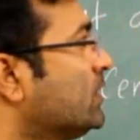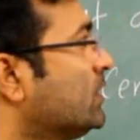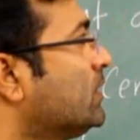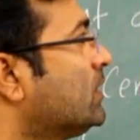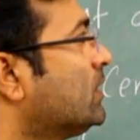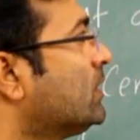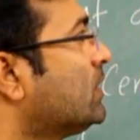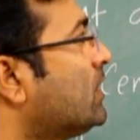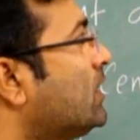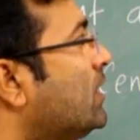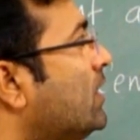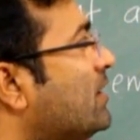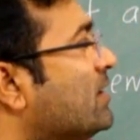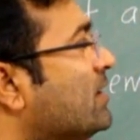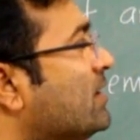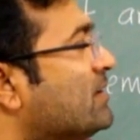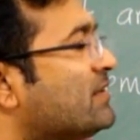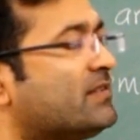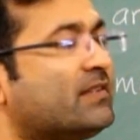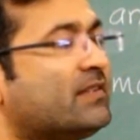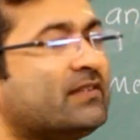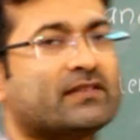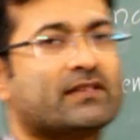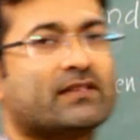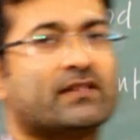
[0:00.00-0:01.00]
let us
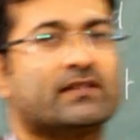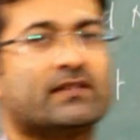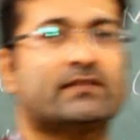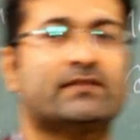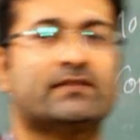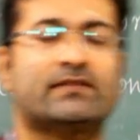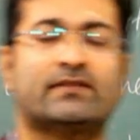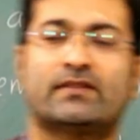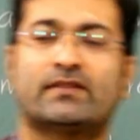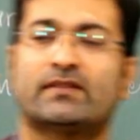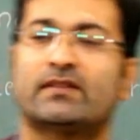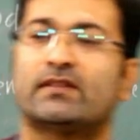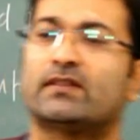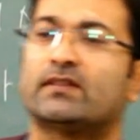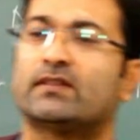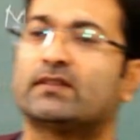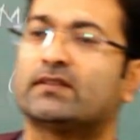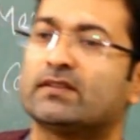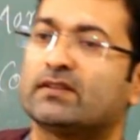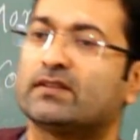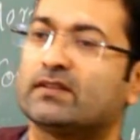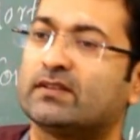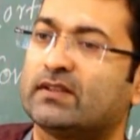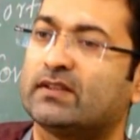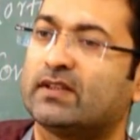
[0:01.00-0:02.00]
discuss
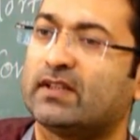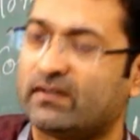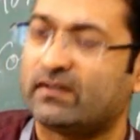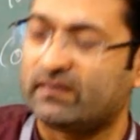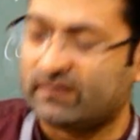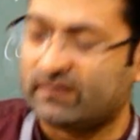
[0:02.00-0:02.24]
the